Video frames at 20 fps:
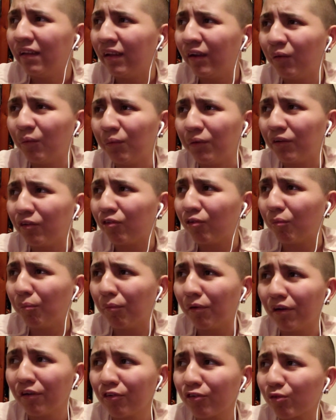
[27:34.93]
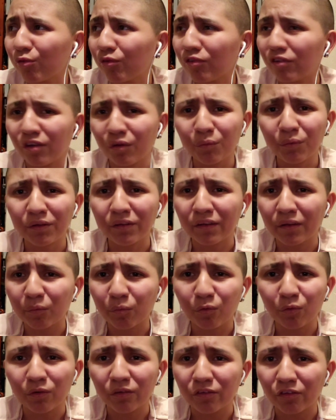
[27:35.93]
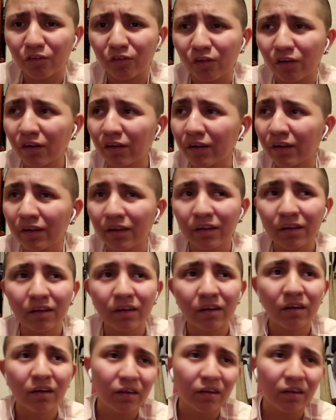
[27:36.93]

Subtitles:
then went to Marshall's, then we ended up going to Target.